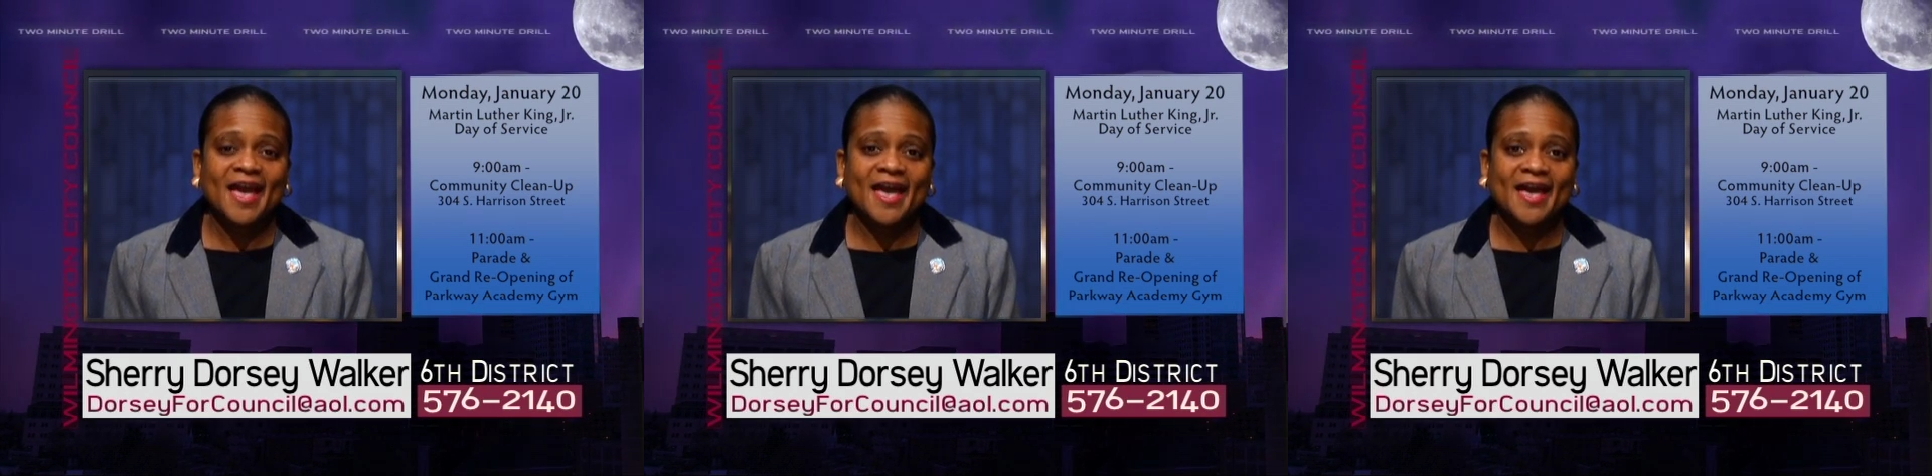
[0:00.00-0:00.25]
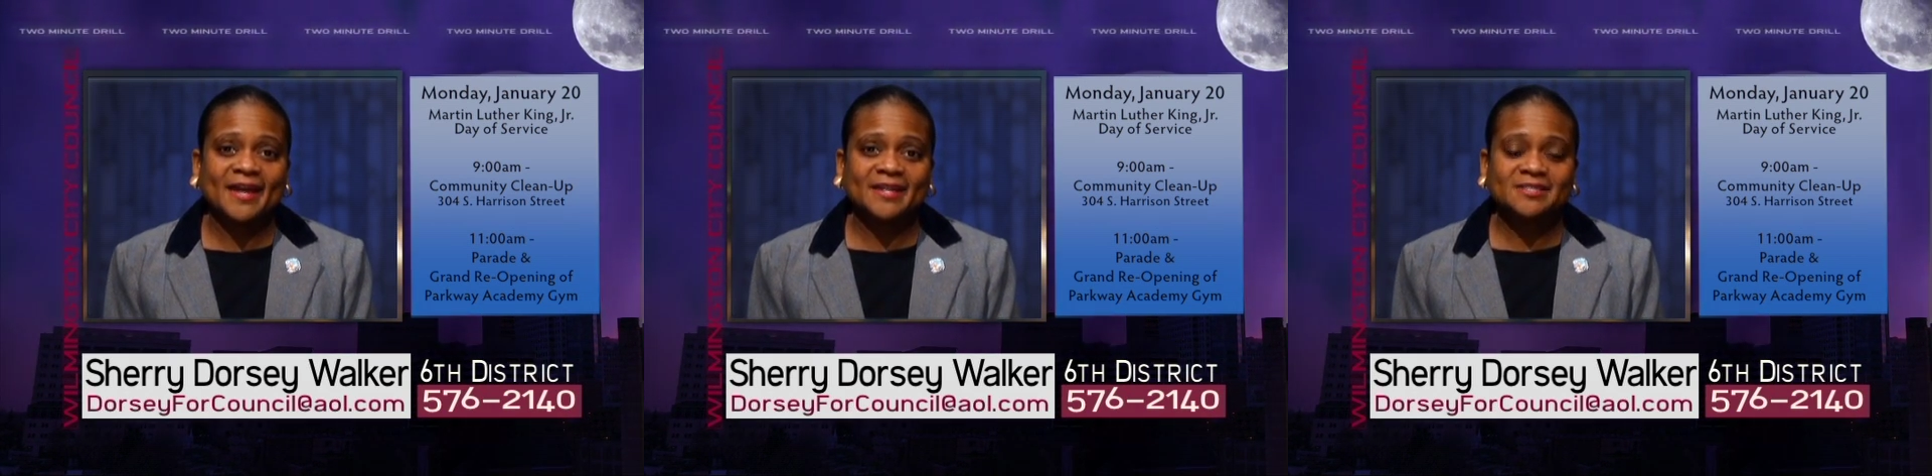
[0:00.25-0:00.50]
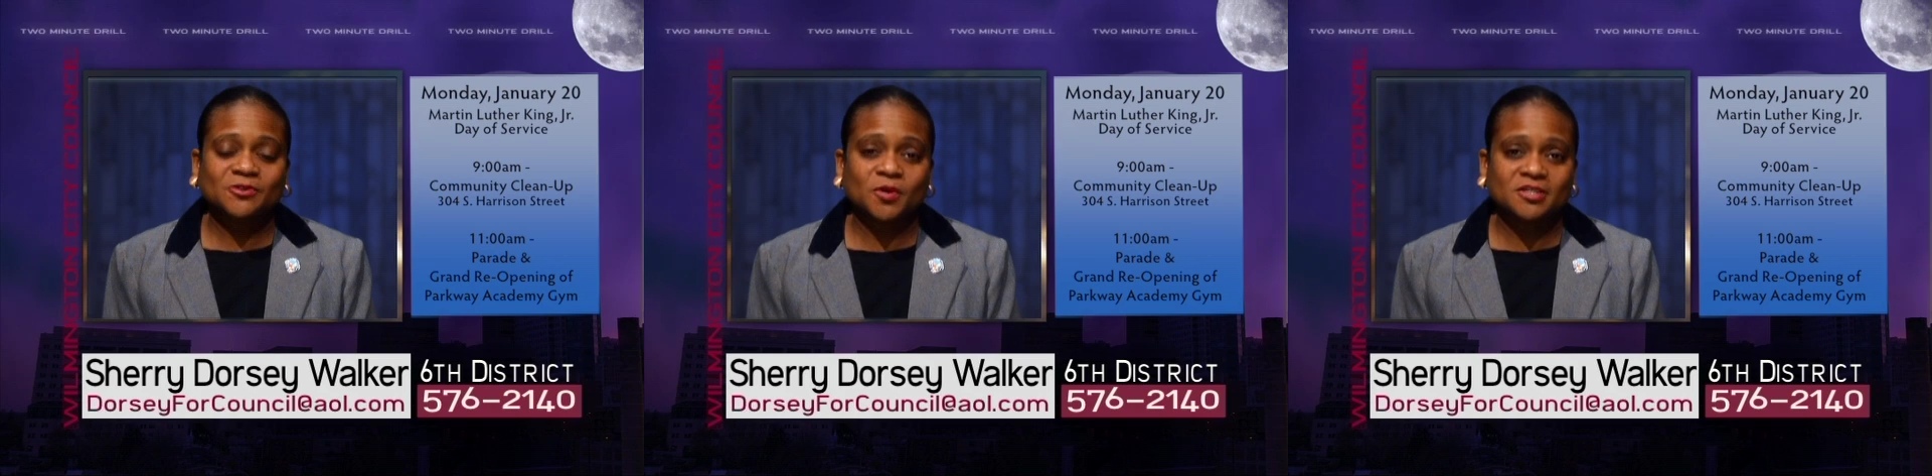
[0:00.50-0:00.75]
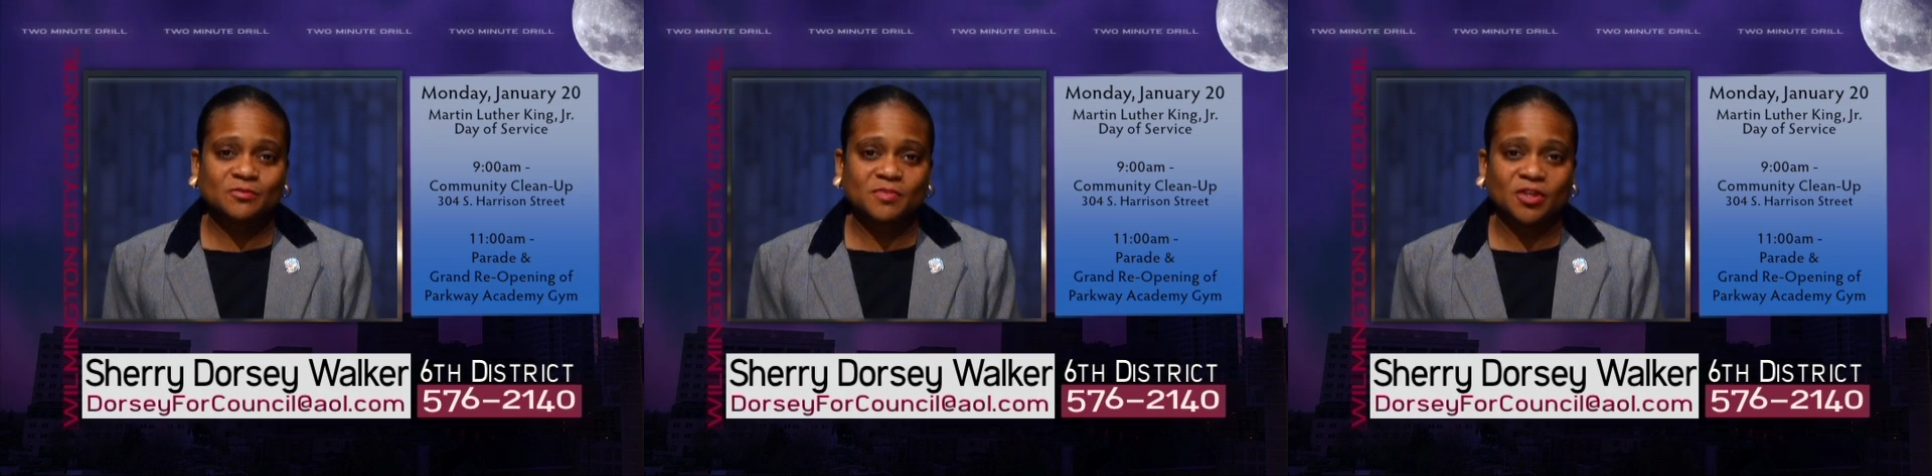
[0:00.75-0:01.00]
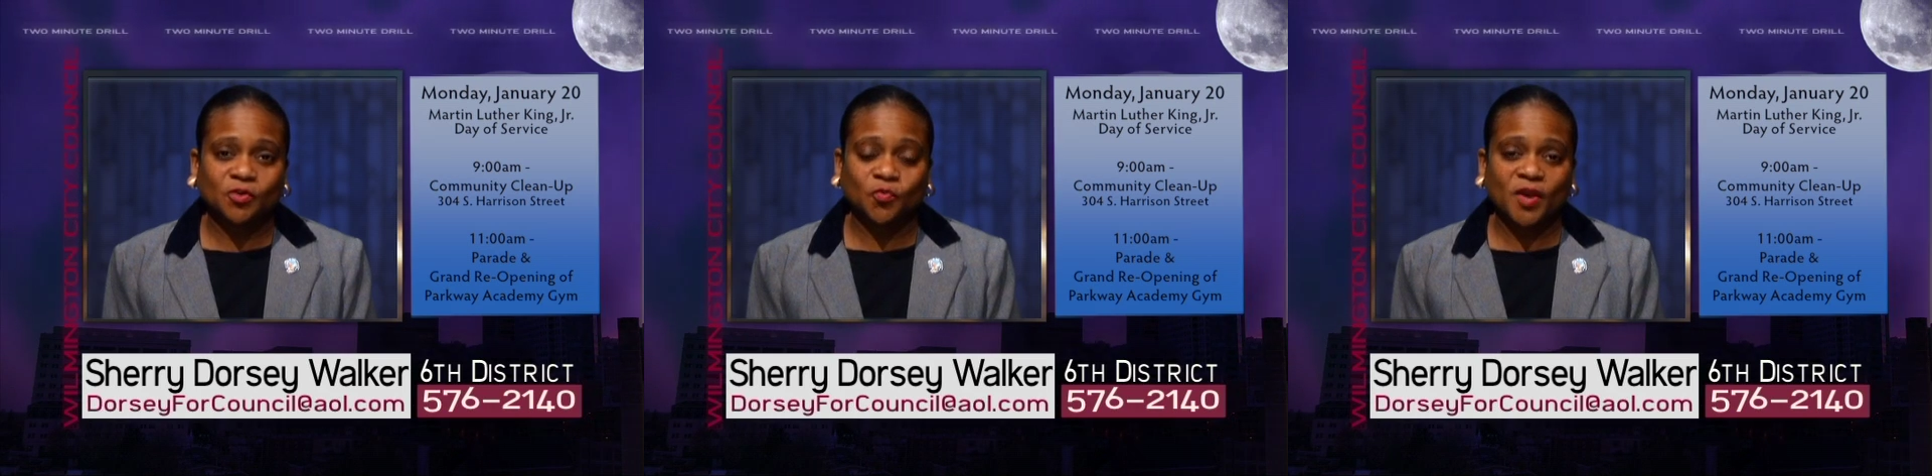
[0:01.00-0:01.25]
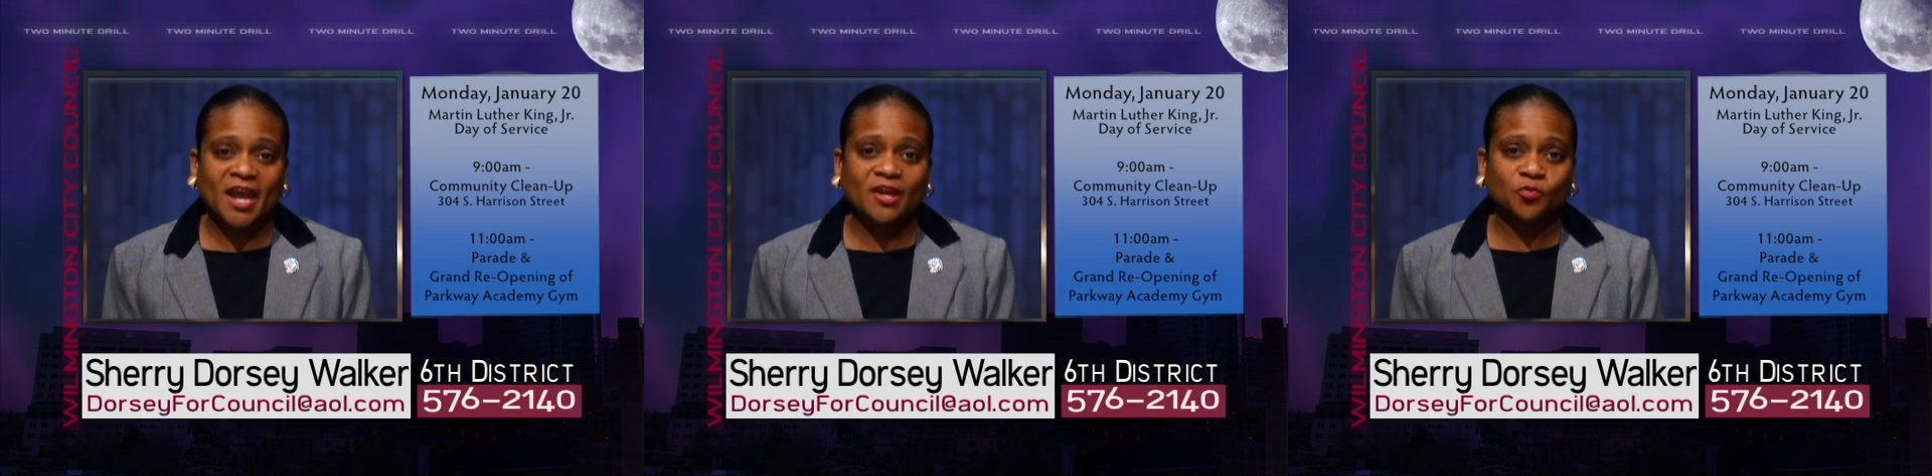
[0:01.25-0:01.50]
and it's going to be the
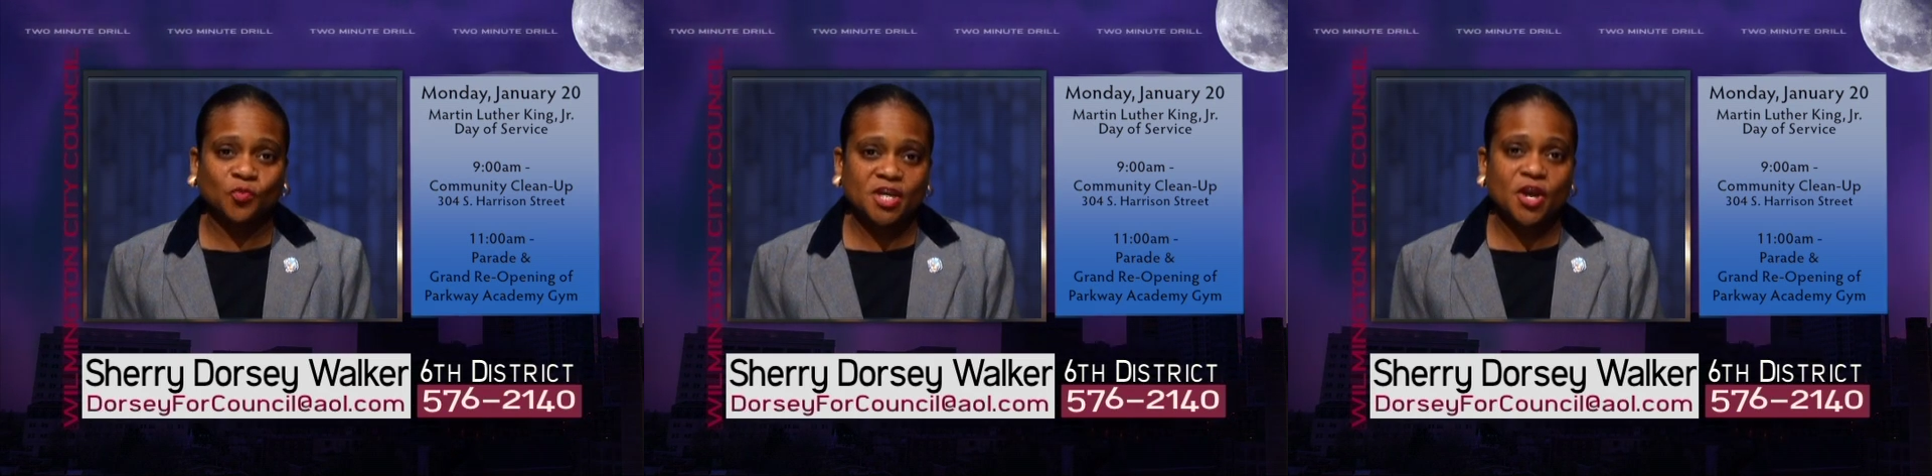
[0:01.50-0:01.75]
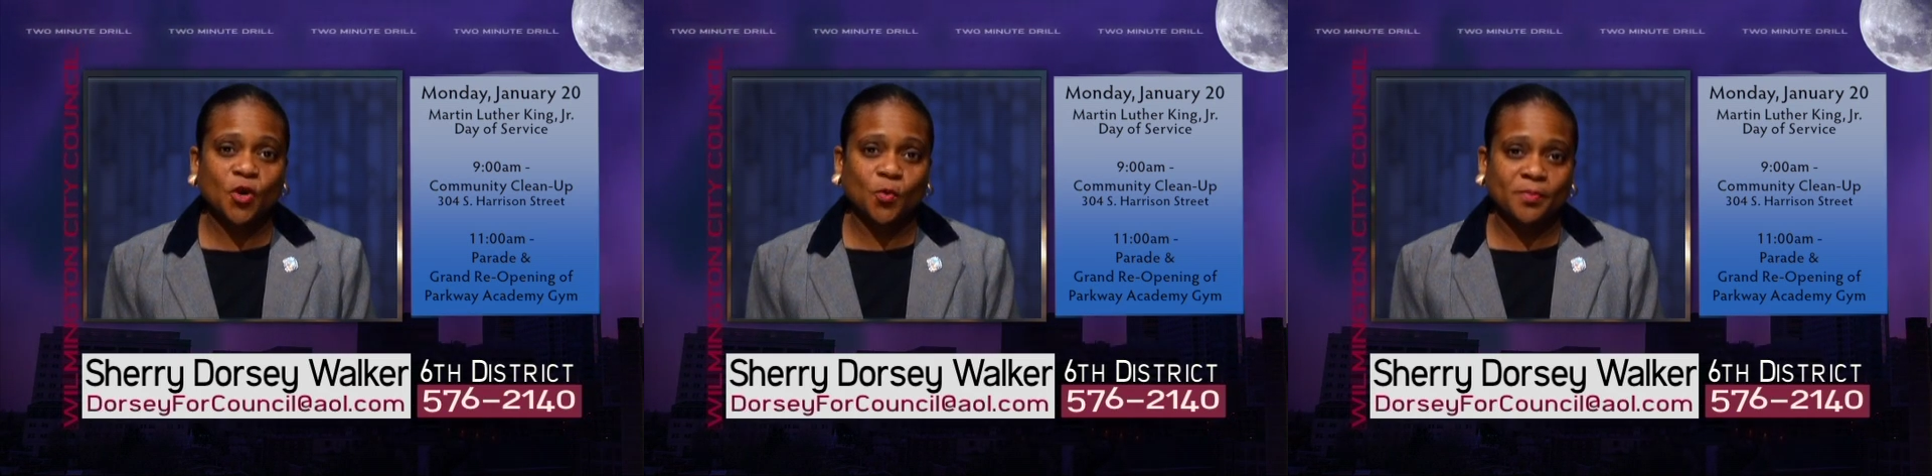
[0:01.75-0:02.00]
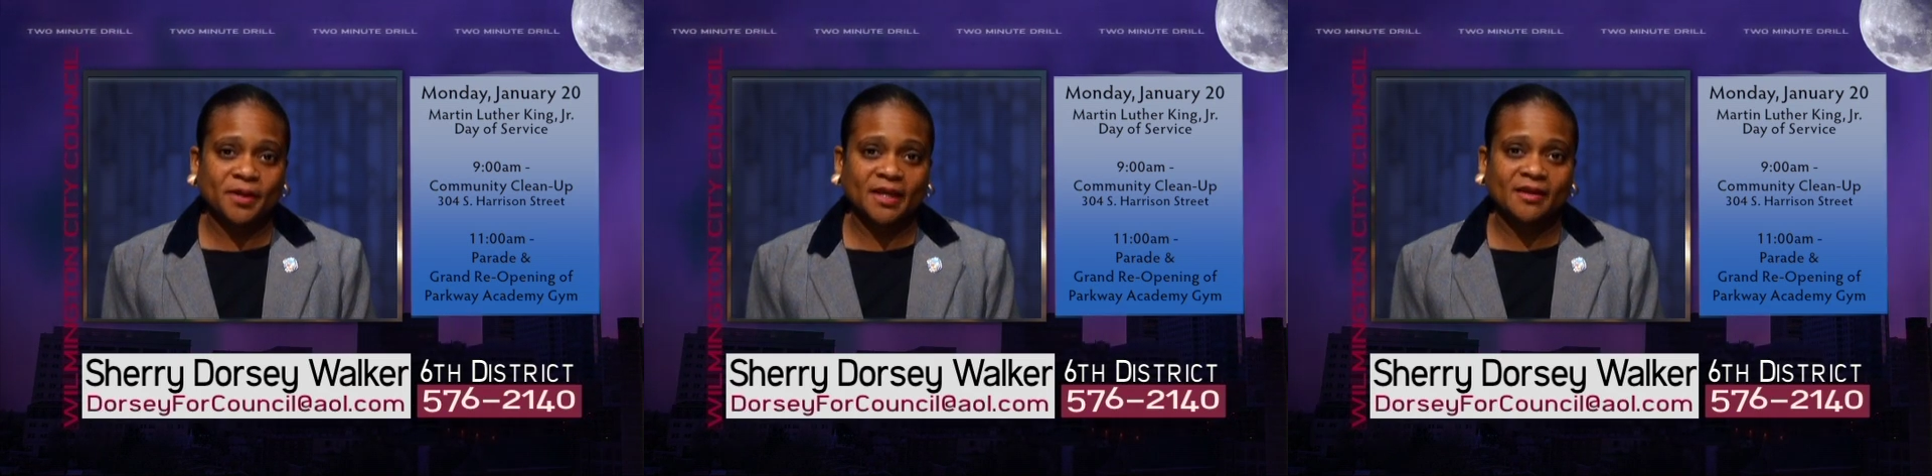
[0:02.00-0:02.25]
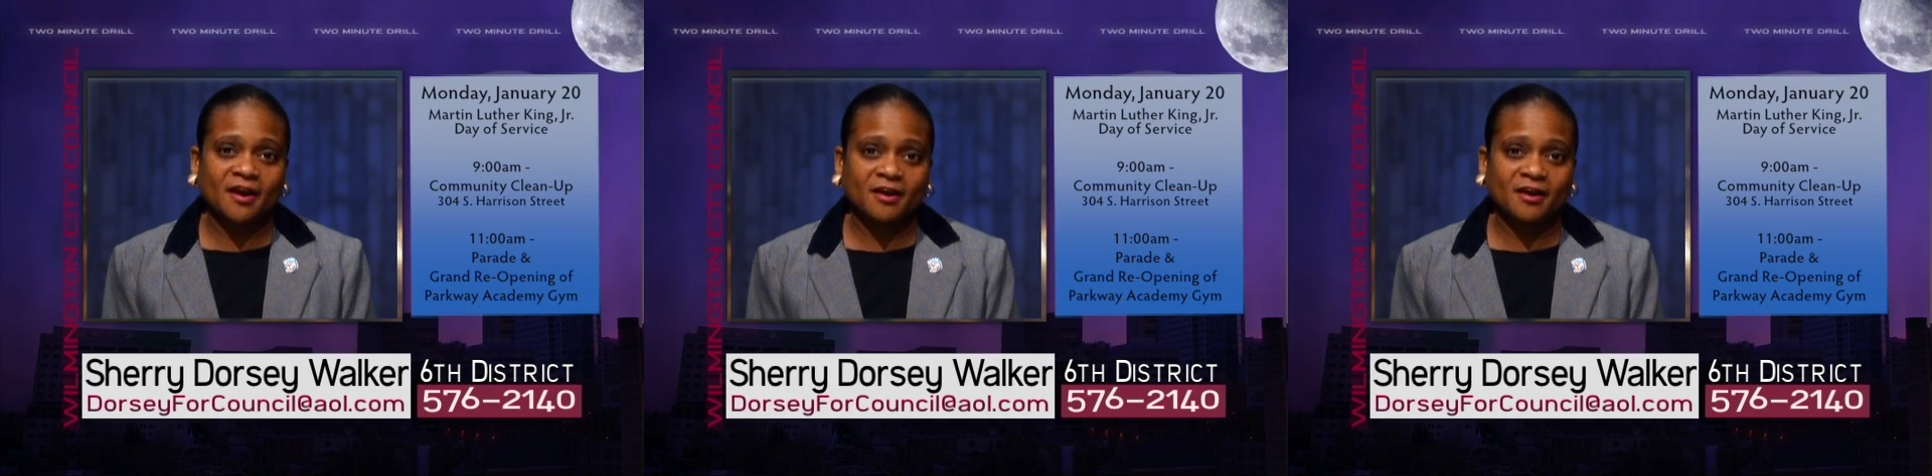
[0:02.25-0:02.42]
grand reopening